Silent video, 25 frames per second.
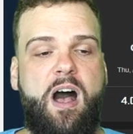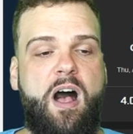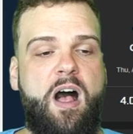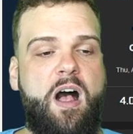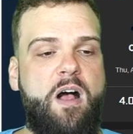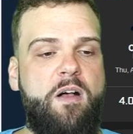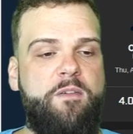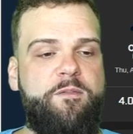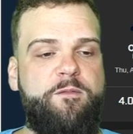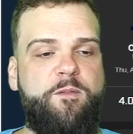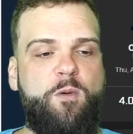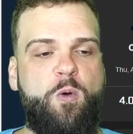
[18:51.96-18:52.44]

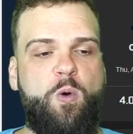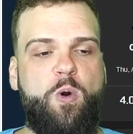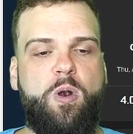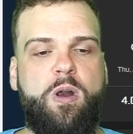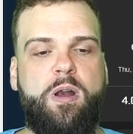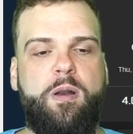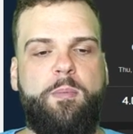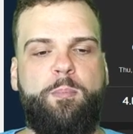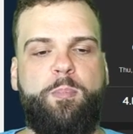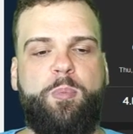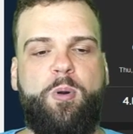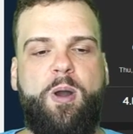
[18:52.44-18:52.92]
all
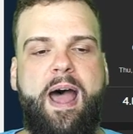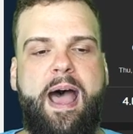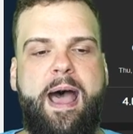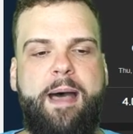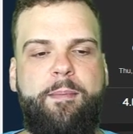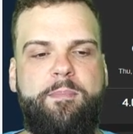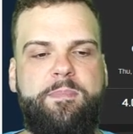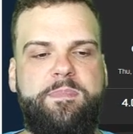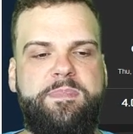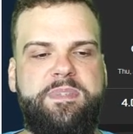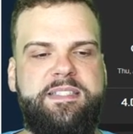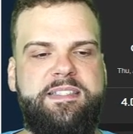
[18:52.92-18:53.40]
4
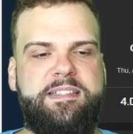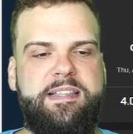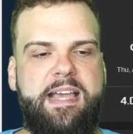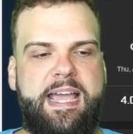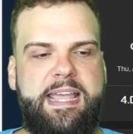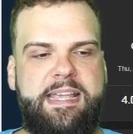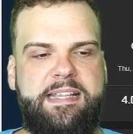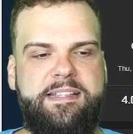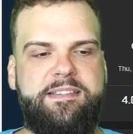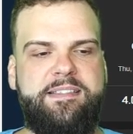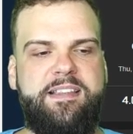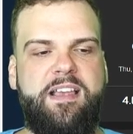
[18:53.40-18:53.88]
prop
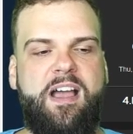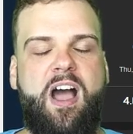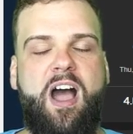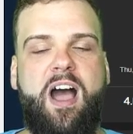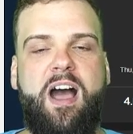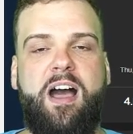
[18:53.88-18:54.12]
sites